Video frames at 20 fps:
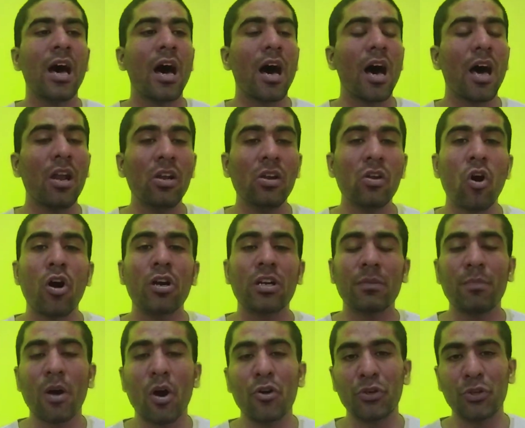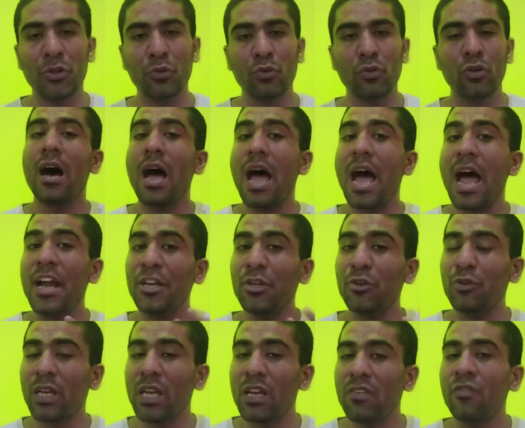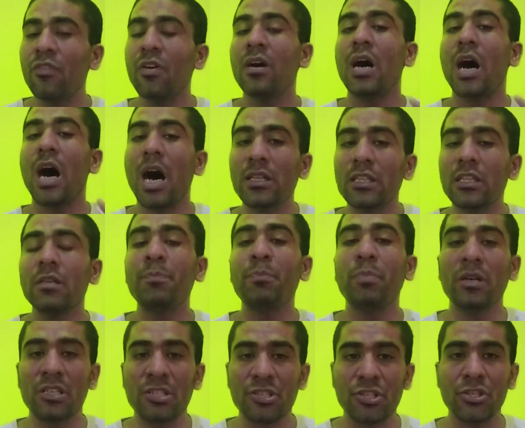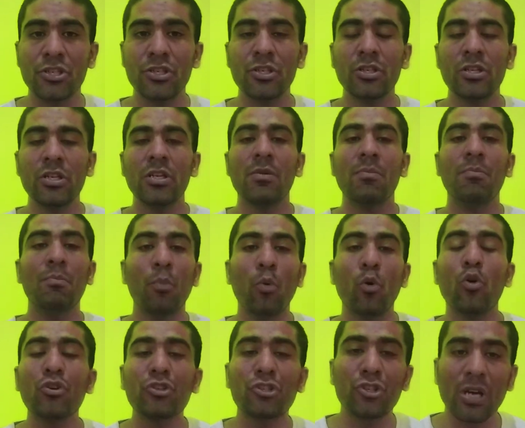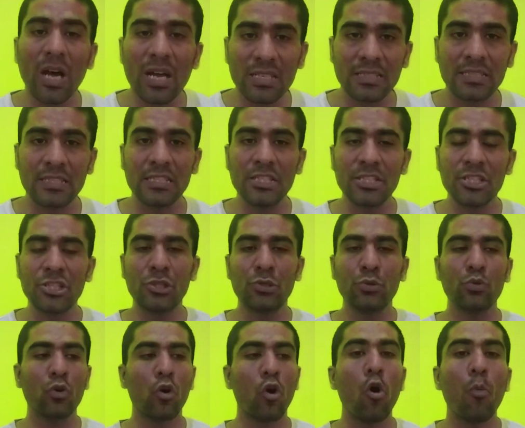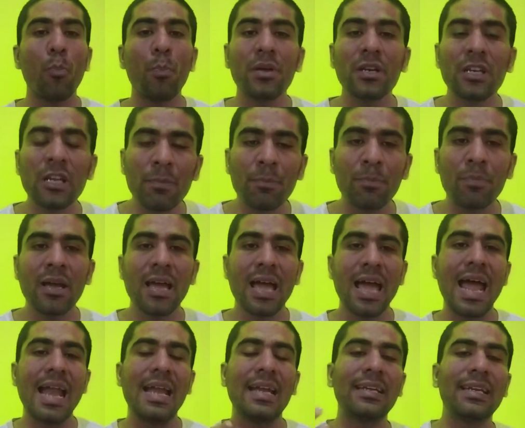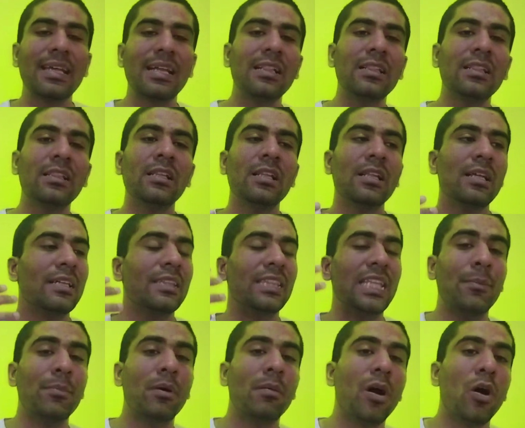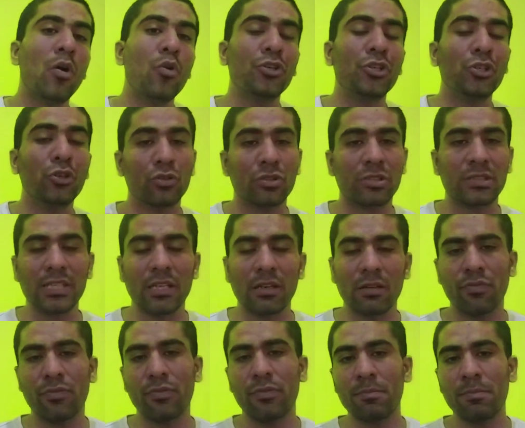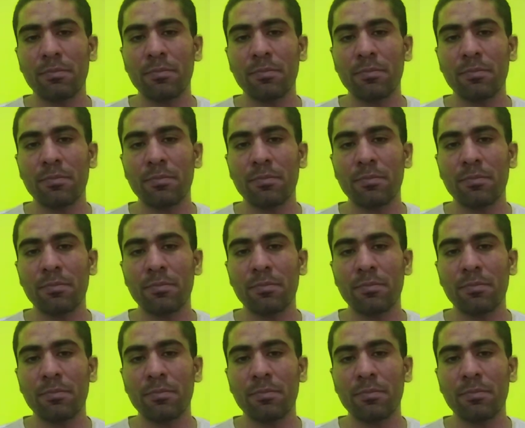a lot about you, and you give other person more chances to open up and tell them about yourself.